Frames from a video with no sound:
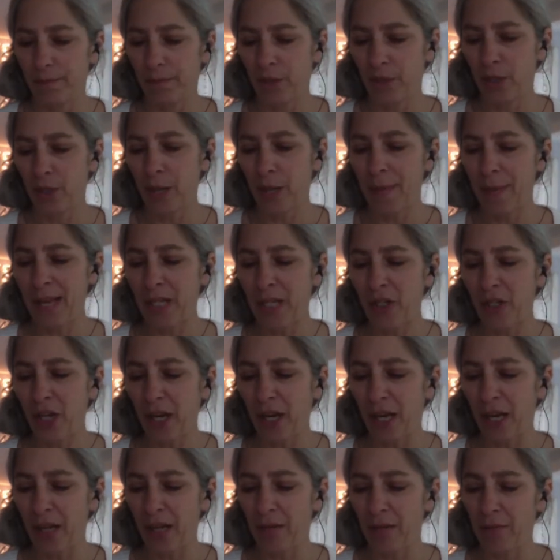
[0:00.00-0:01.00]
Should I make
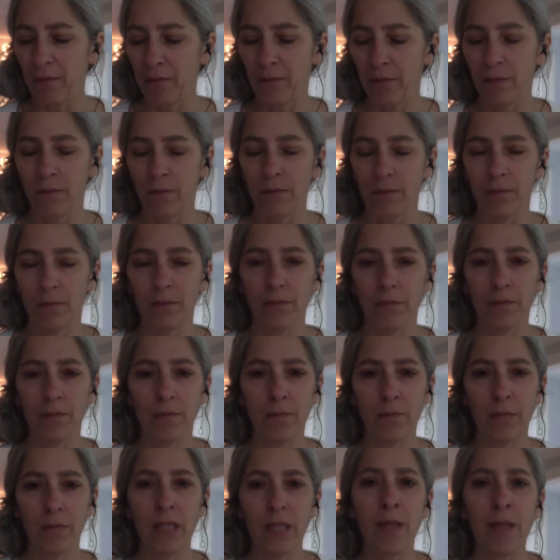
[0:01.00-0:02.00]
chicken?
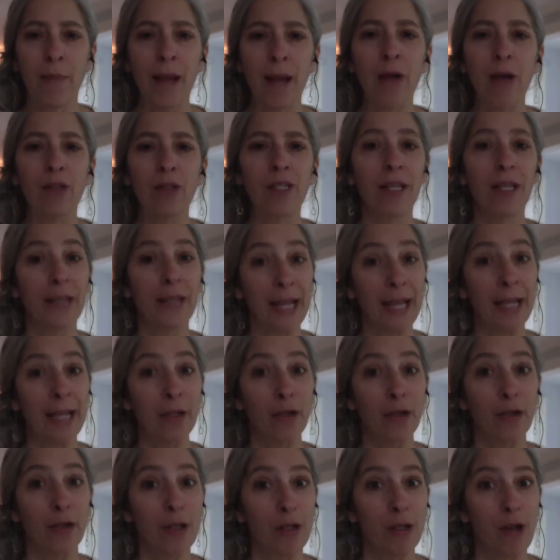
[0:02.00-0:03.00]
And the mountain said, the
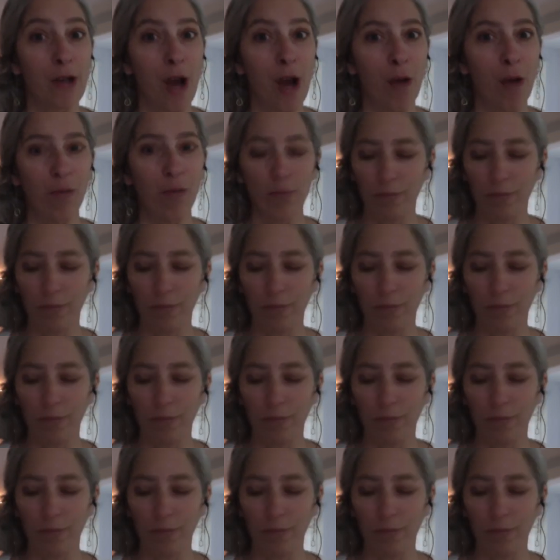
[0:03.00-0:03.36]
answer is no.